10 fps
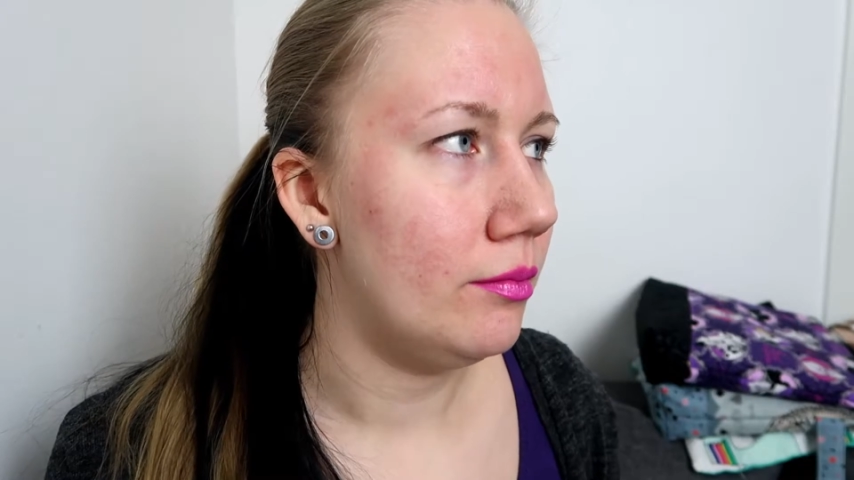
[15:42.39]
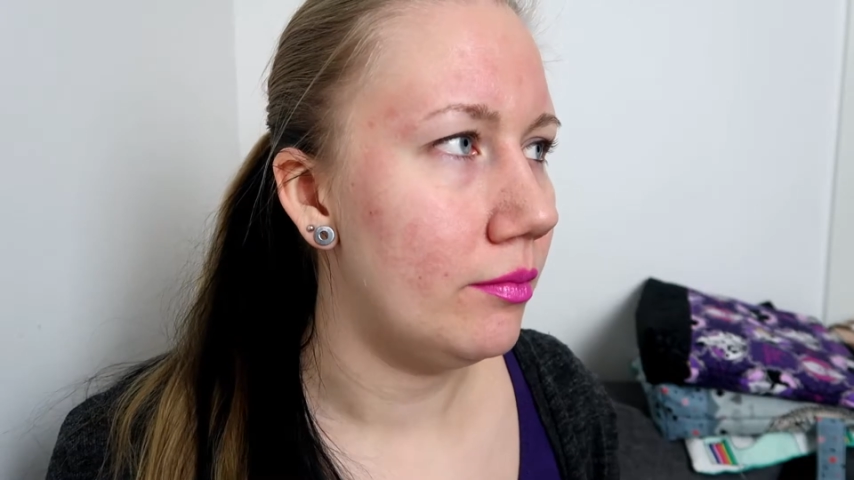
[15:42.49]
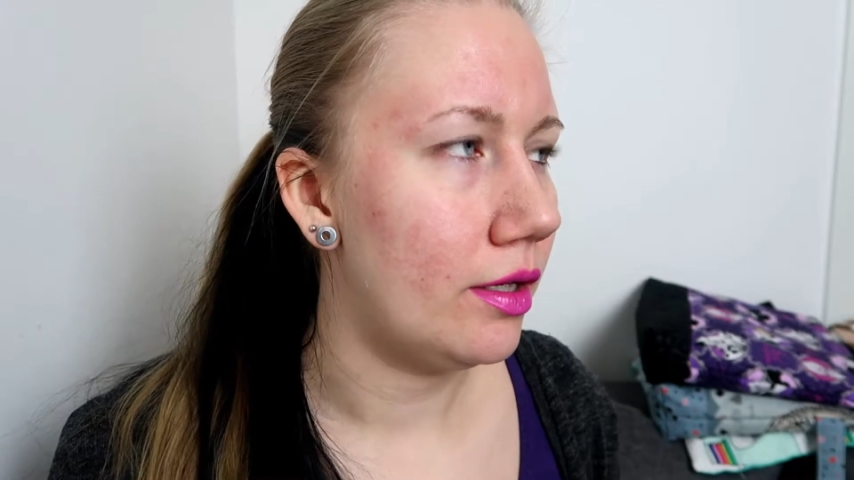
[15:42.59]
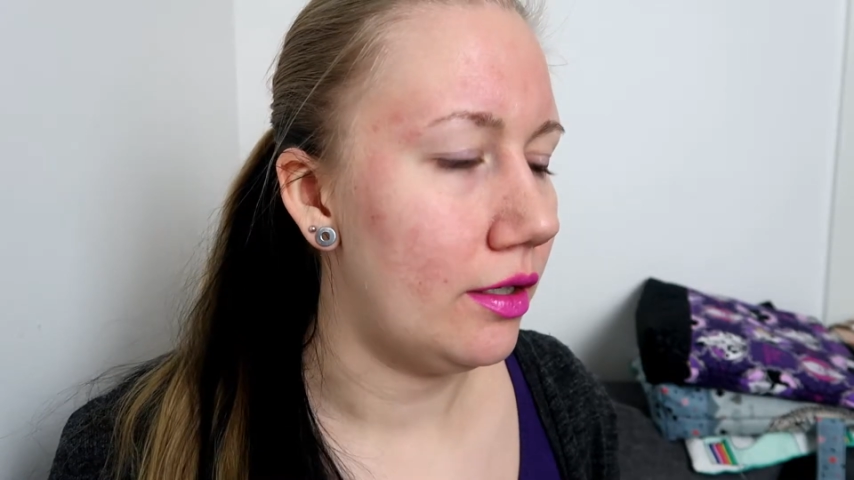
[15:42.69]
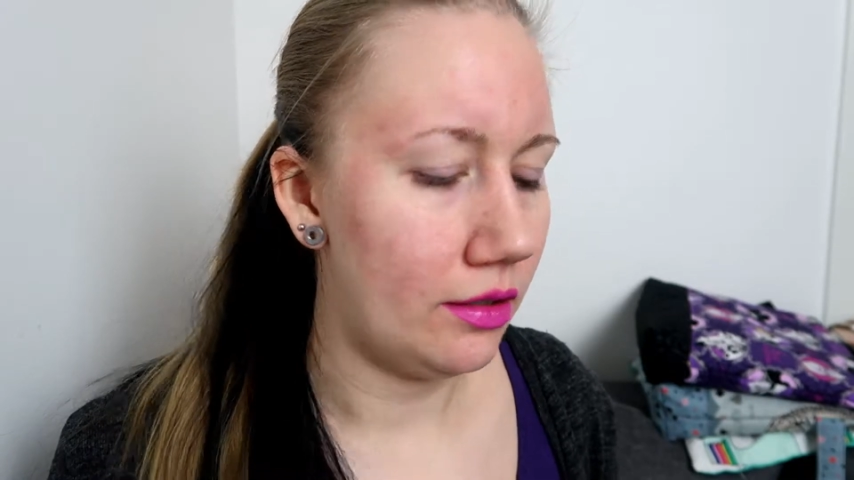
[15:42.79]

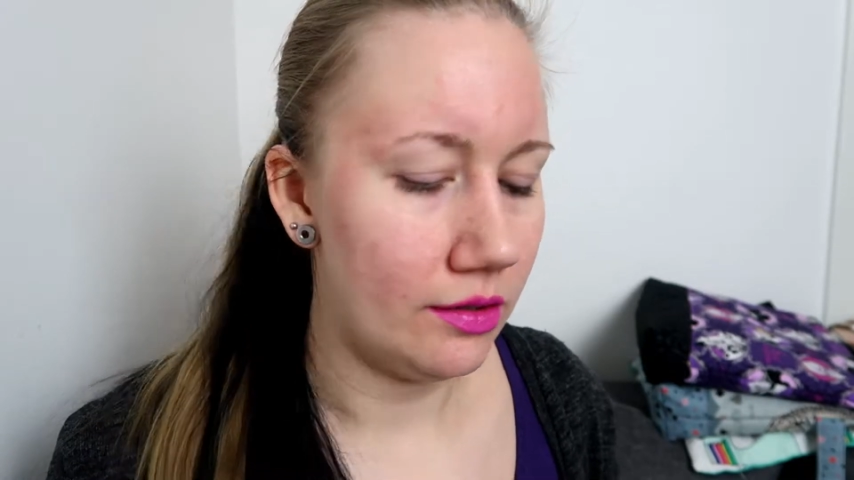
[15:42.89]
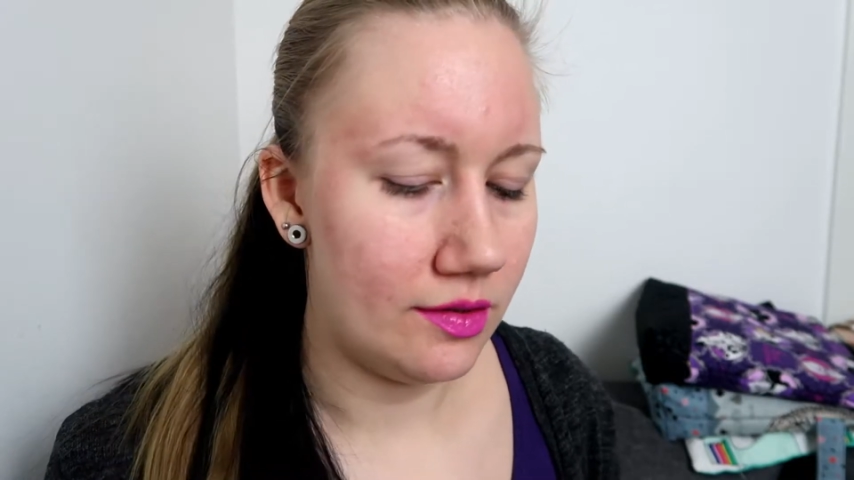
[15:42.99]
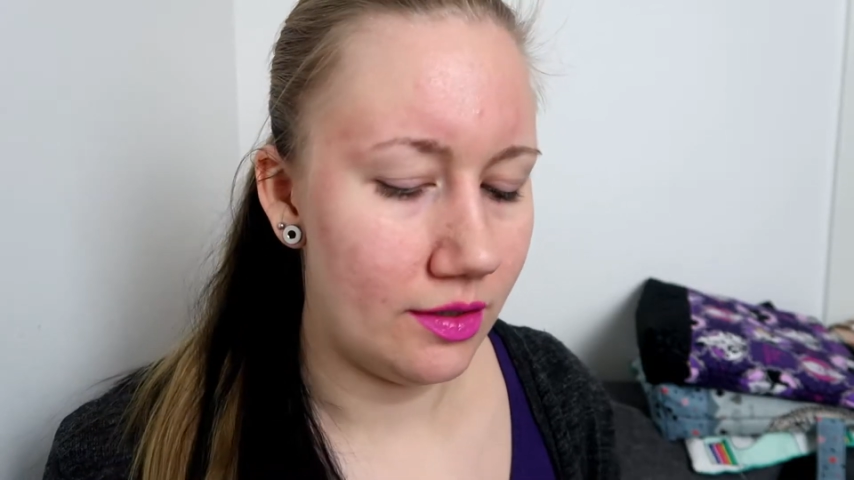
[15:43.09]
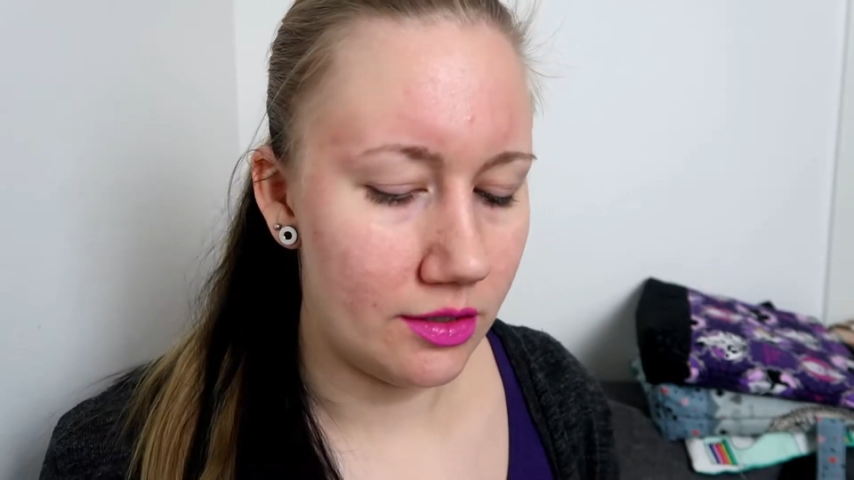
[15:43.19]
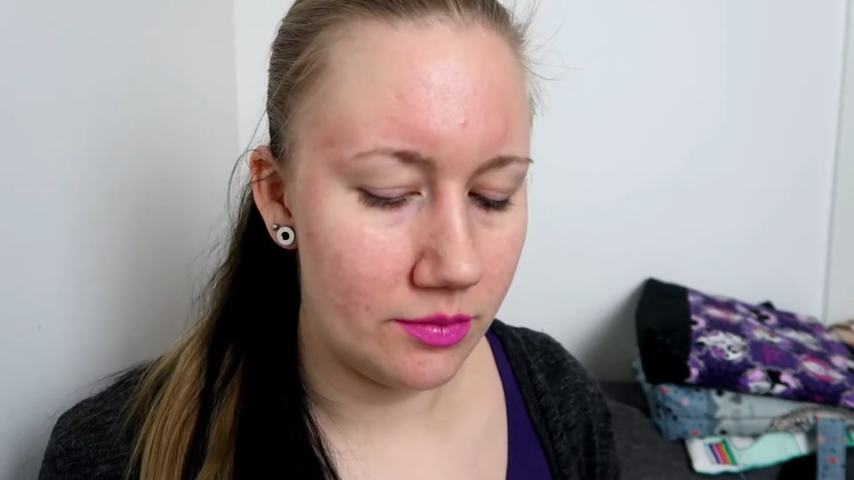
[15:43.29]
my
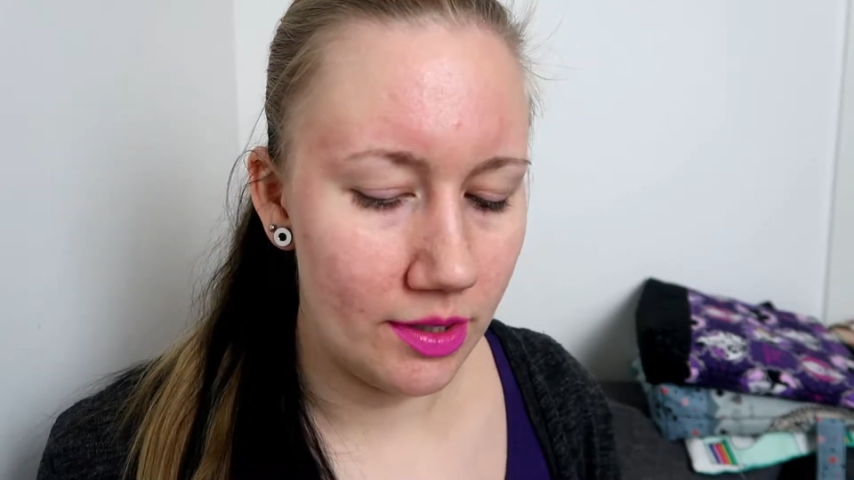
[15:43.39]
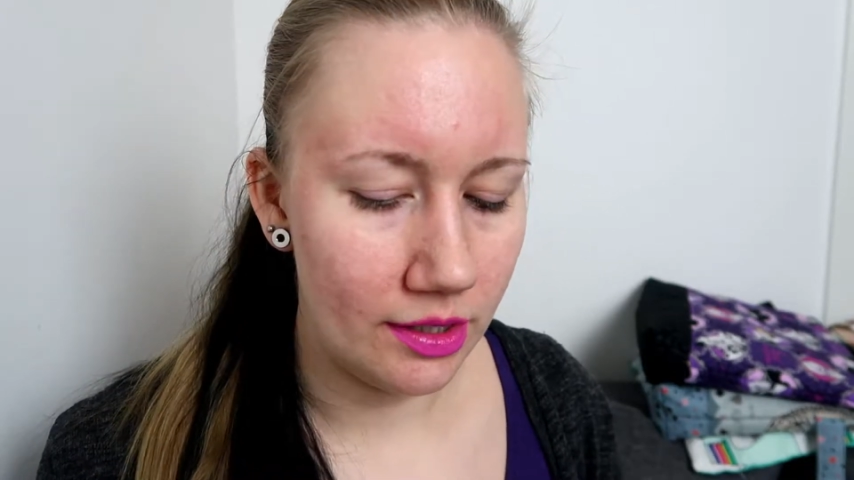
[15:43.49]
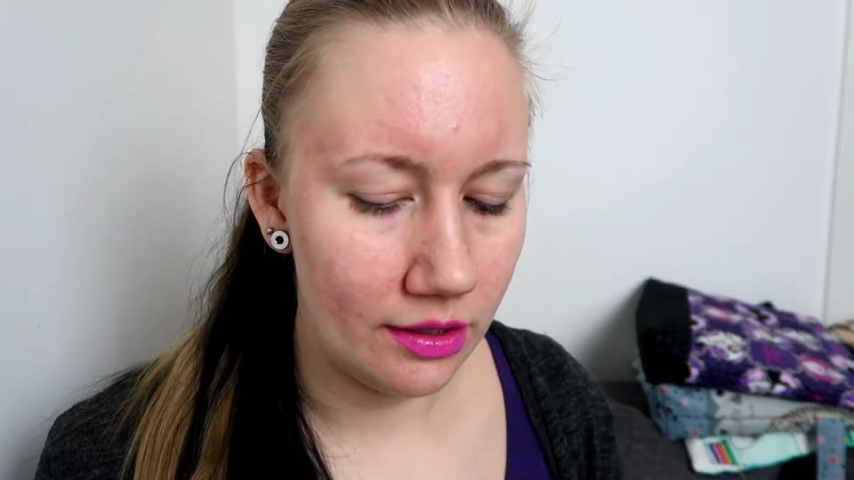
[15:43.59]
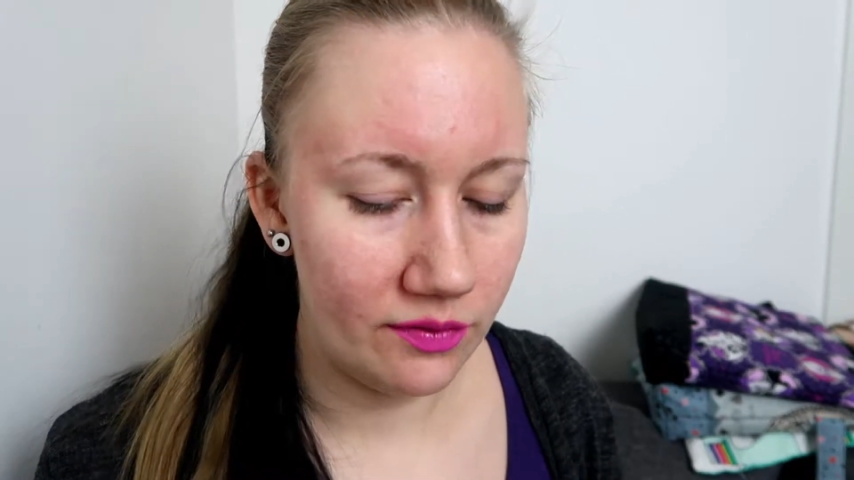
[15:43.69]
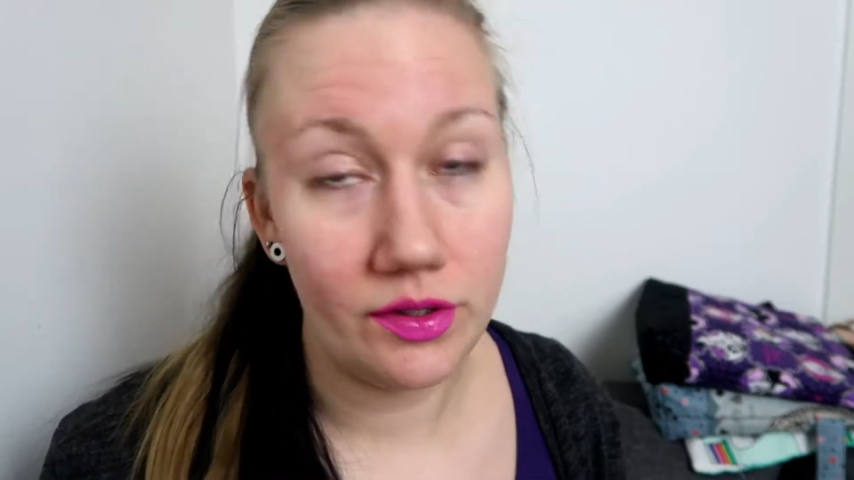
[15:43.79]
Stitch
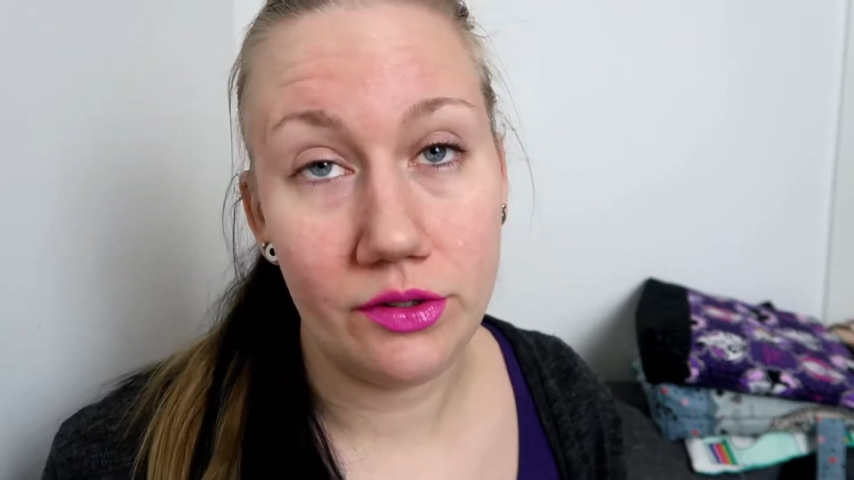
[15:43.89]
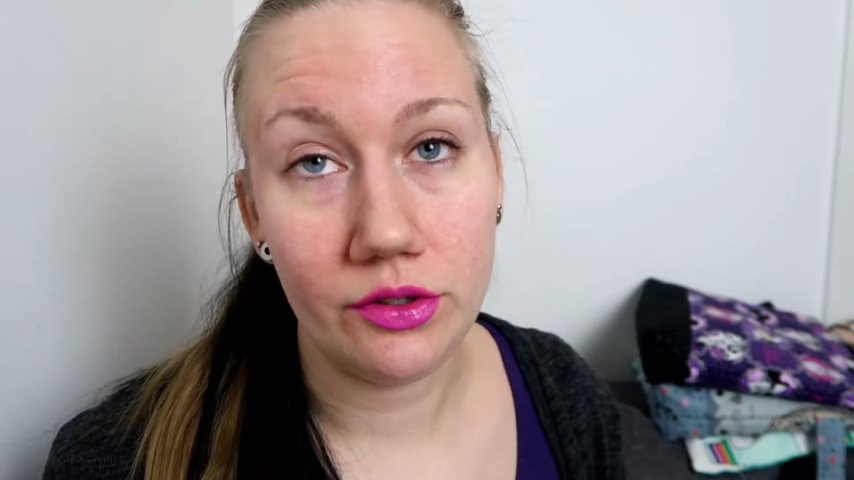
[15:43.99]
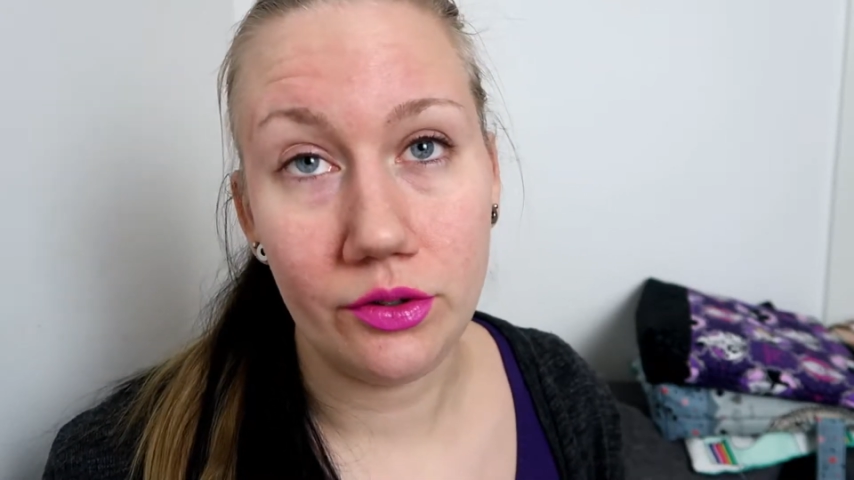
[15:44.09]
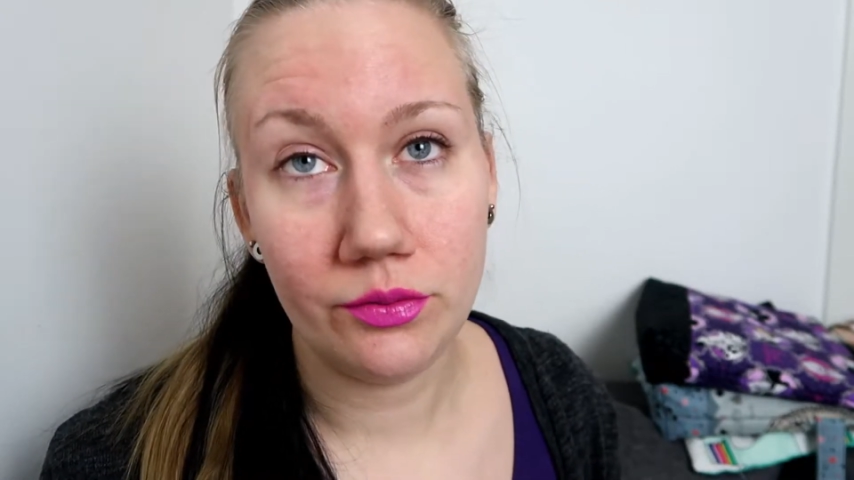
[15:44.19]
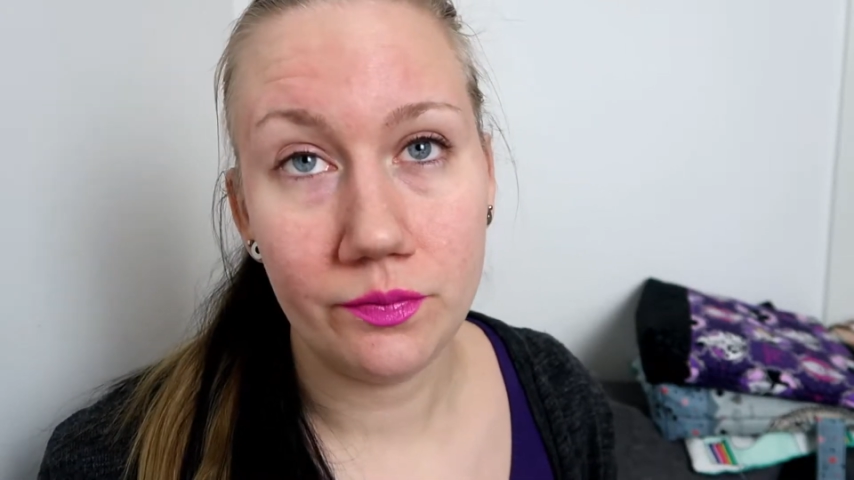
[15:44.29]
Mania
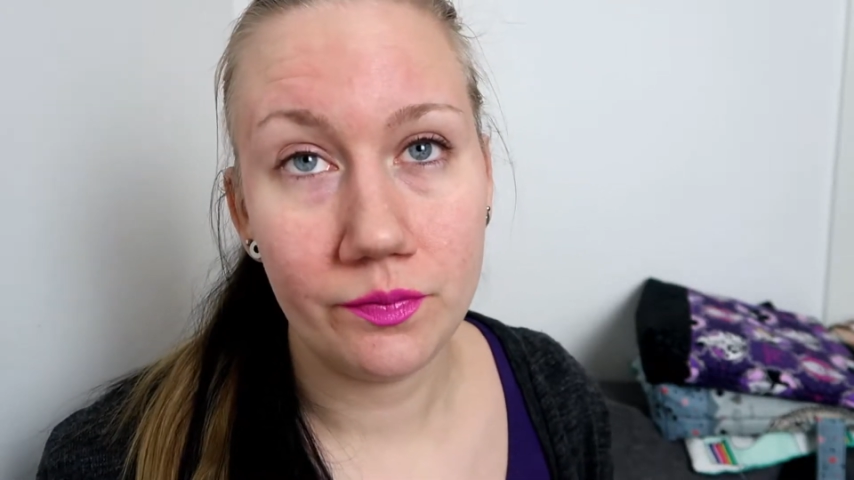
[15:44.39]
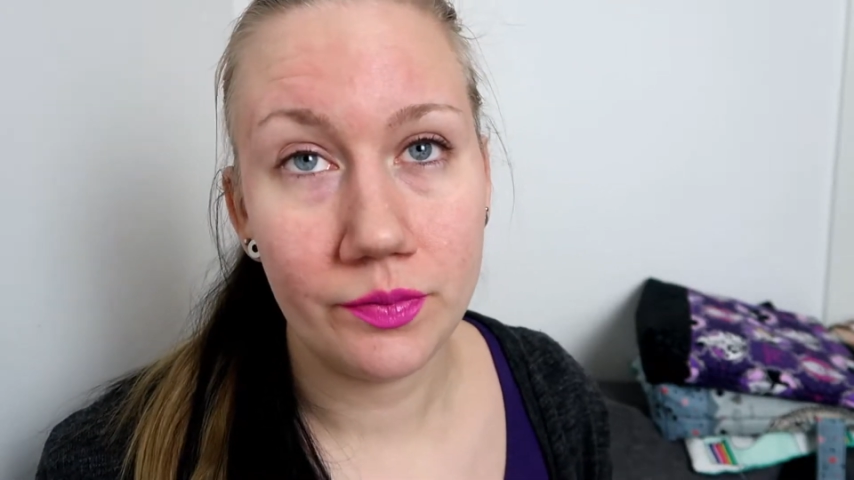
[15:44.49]
video,